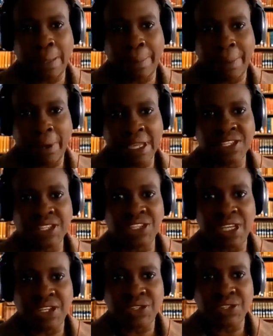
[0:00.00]
about
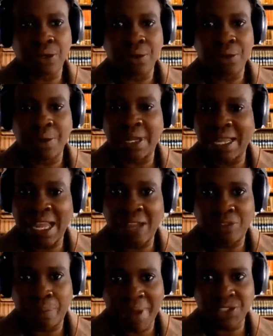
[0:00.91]
18 years ago and I
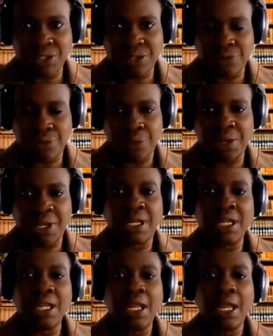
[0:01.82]
have a passion for
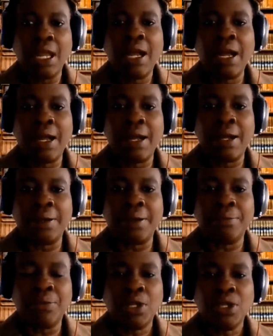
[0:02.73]
it.
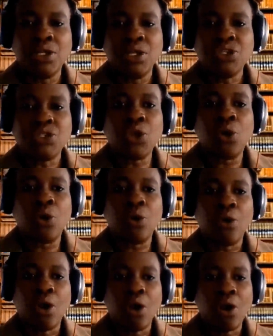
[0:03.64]

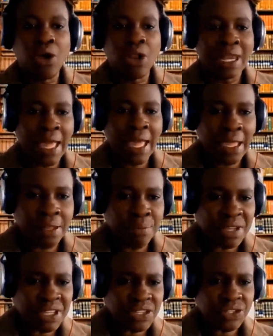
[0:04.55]
So unlike
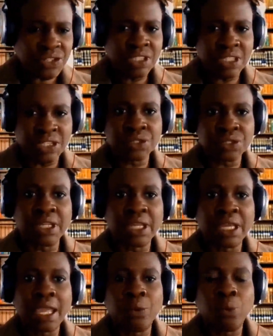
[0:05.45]
Mrs.
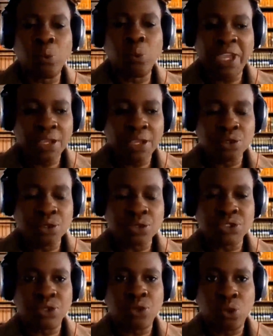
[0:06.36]
Odetunde, we
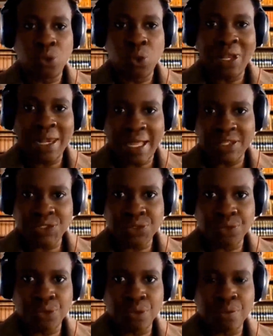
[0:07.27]
use Google
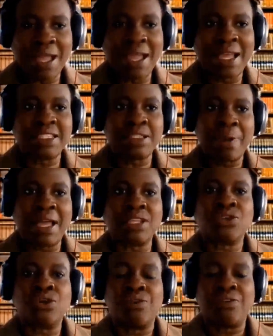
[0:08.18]
Classroom as
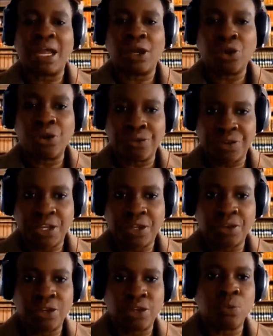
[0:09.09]
part of our
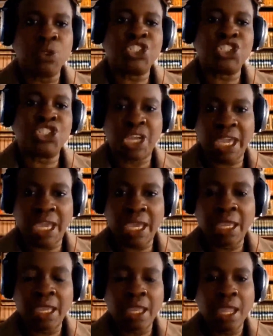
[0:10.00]
curriculum. We
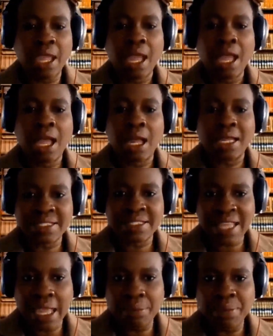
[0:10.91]
share
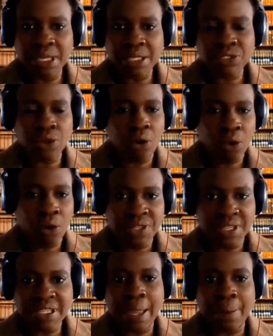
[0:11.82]
assignments all
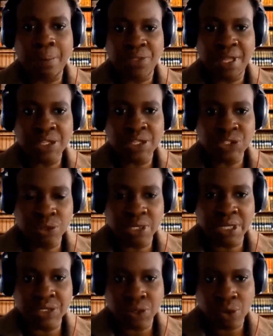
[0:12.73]
the time with our
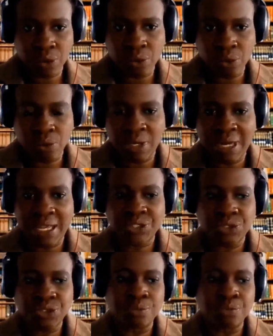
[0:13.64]
students on Google
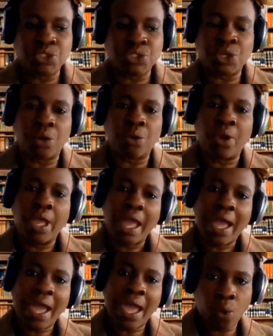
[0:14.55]
Classroom. So
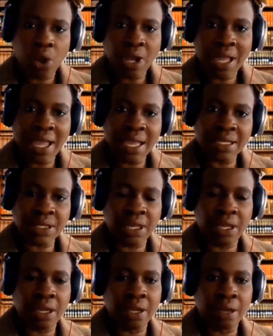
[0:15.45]
I work as
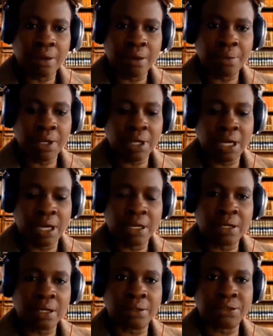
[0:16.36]

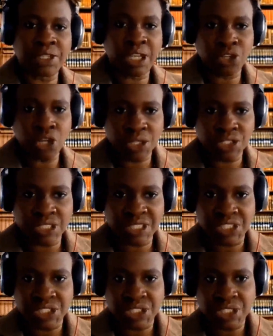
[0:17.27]
a technology
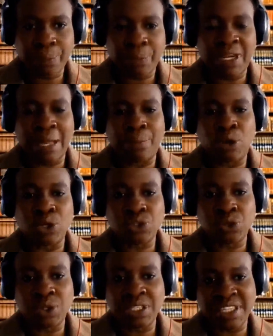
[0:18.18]
teacher, but I'm
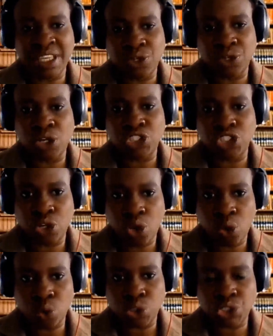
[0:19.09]
also a technology
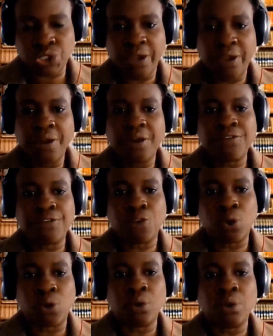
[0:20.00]
coach
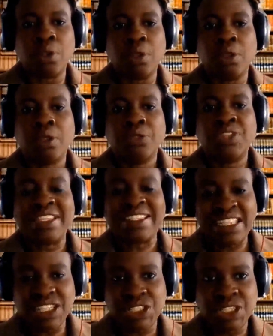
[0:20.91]
for the
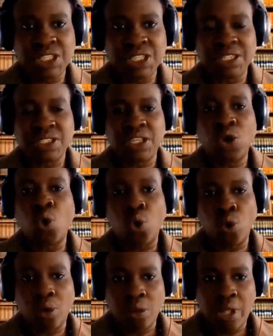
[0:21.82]
teachers, the
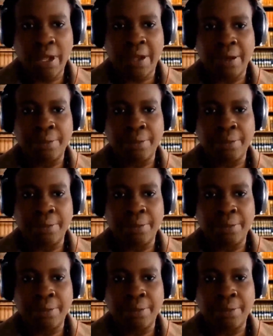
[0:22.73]
whole